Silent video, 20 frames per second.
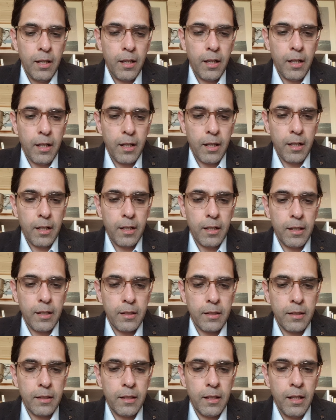
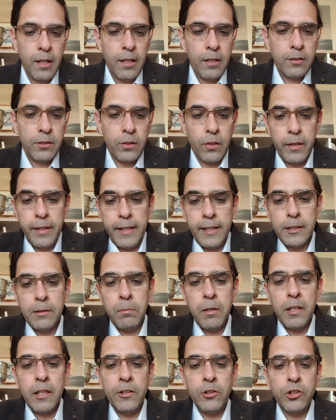And so an
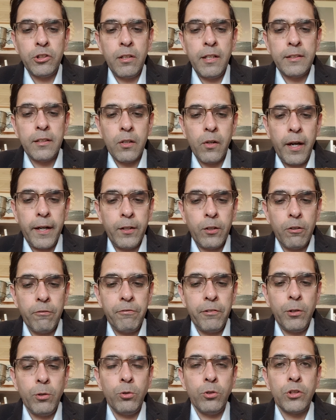easement usually is a right of
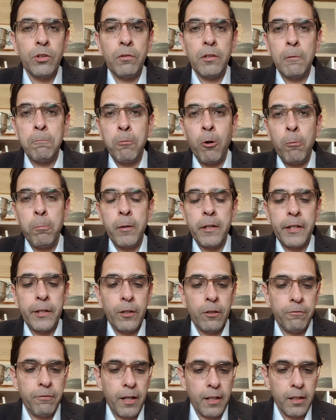use over the property
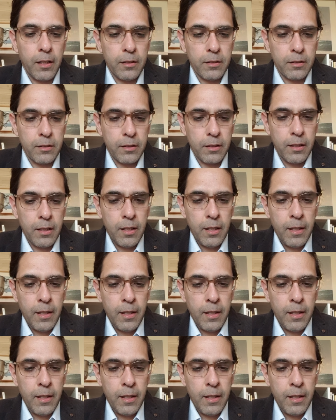of another.